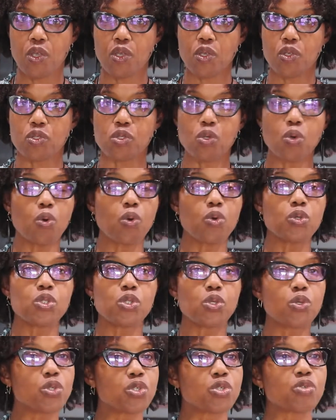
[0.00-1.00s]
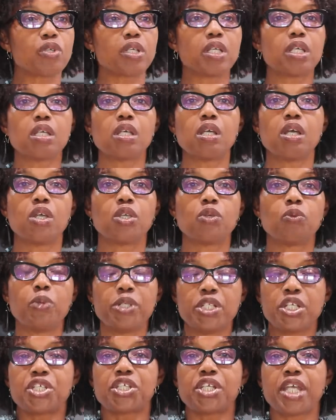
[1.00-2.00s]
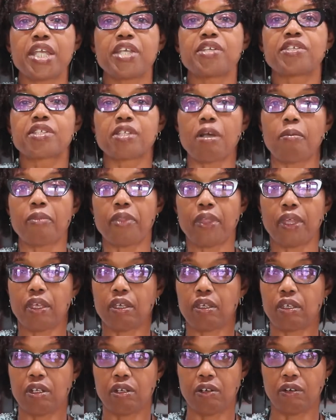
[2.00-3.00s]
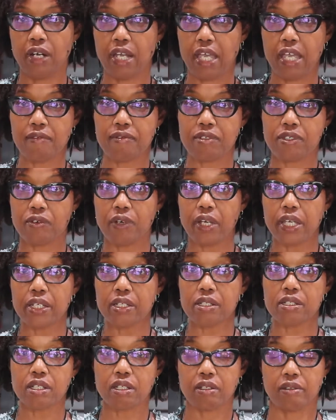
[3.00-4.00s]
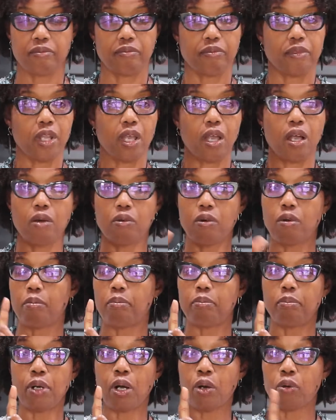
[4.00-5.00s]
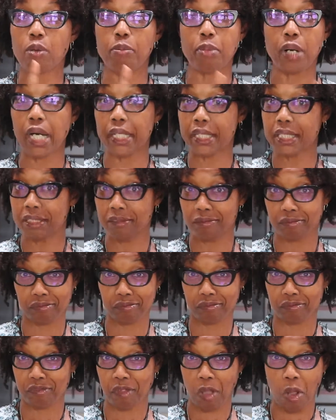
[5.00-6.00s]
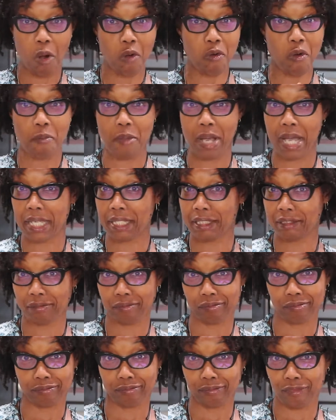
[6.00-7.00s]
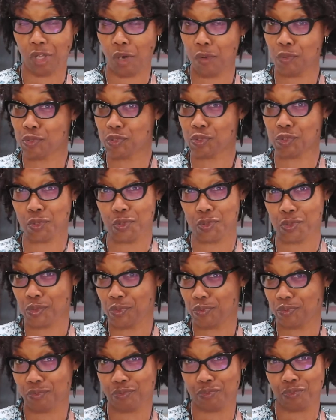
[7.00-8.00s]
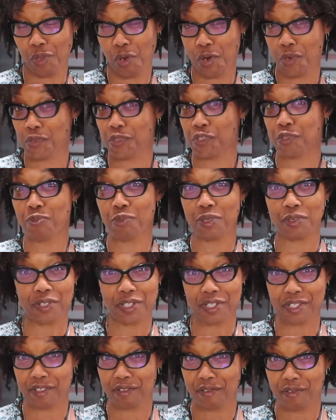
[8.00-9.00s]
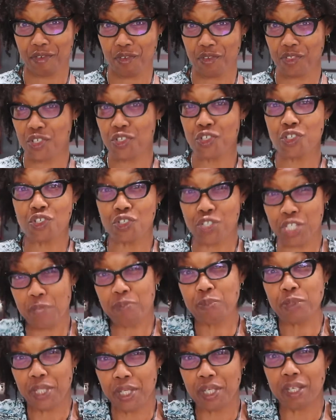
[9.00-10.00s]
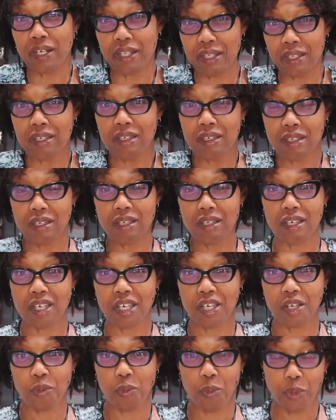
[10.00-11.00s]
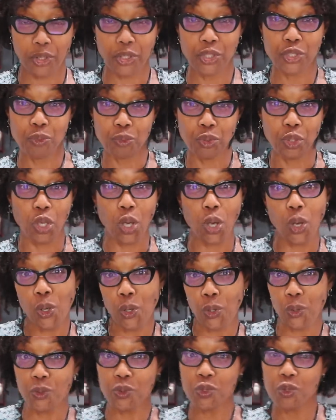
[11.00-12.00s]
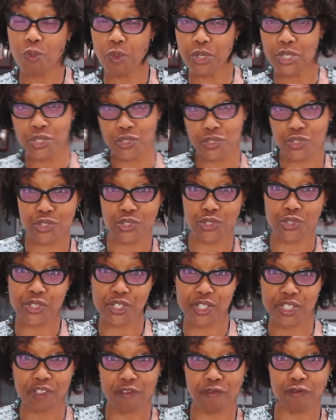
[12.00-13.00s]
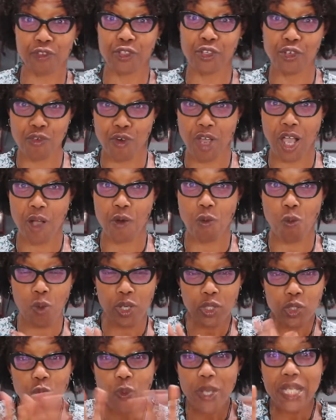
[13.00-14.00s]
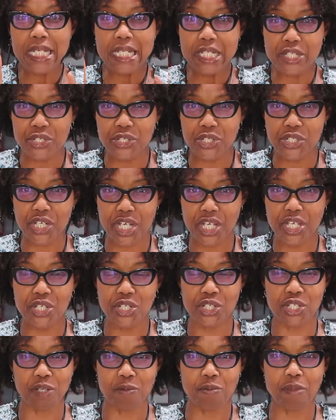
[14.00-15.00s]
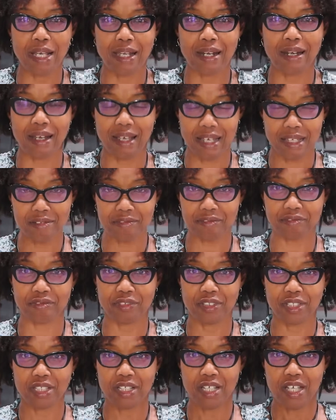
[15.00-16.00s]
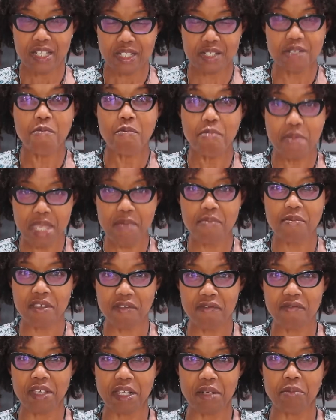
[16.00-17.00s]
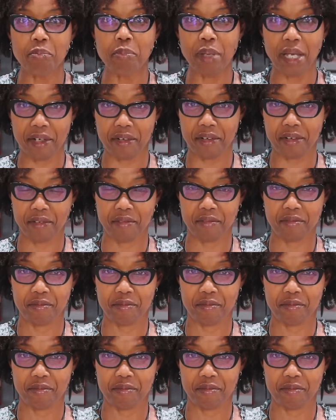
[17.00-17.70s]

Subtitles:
So usually we need to change something in our lives, right? Our body, our mind, our soul, our spirit. Those are typically where you'd go when you're searching to figure out, what do I need to change in my life to make me feel better?